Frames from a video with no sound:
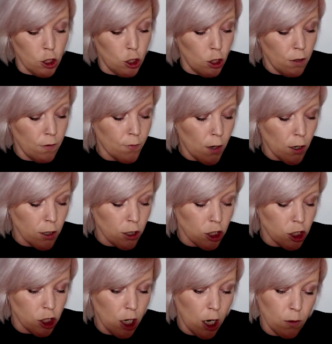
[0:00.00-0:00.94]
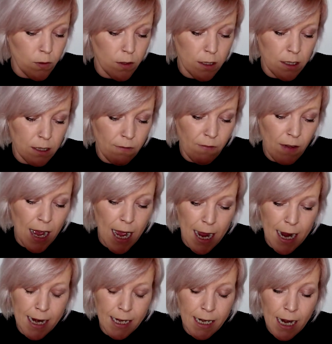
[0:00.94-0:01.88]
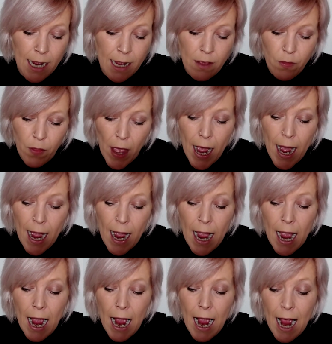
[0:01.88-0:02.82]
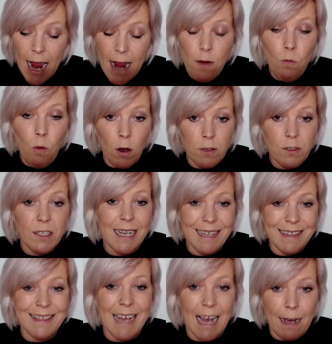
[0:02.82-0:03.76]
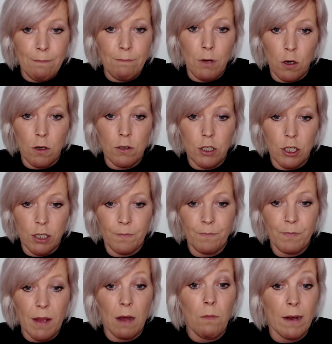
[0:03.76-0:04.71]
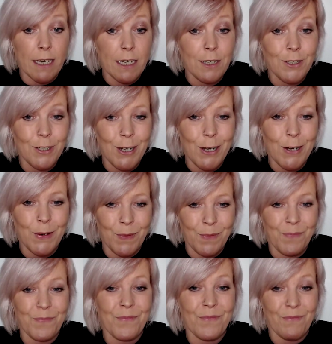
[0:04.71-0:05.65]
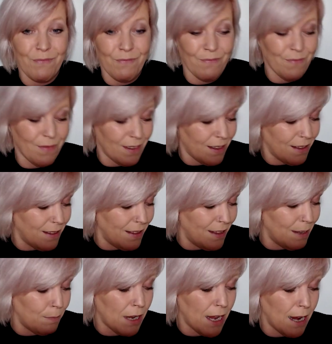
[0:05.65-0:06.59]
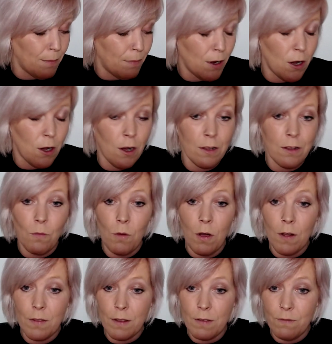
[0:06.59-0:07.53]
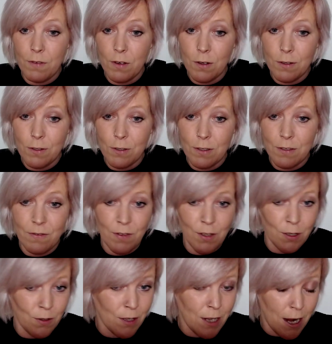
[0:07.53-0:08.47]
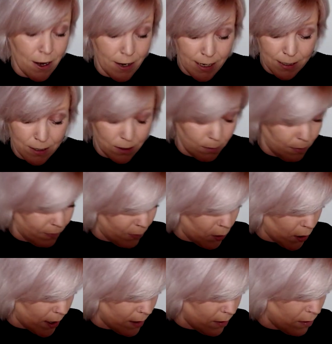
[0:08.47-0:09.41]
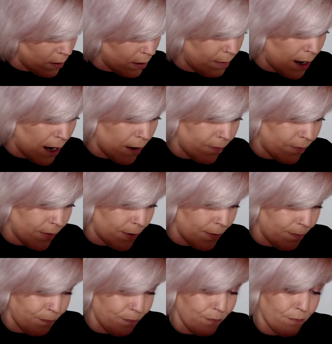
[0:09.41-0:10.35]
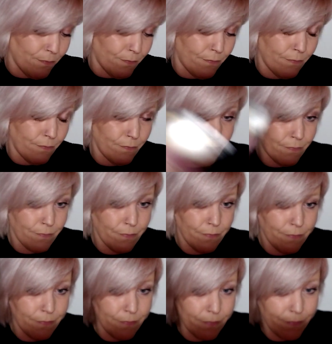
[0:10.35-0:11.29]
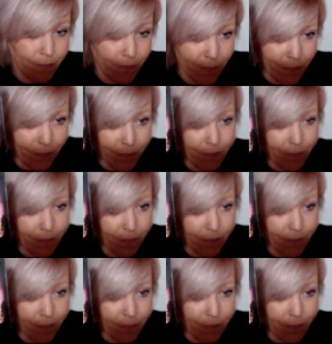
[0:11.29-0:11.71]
You've got to show the divine that I want it that much. And when you do, they play ball. What the fuck just flew there and took my fucking thumb off?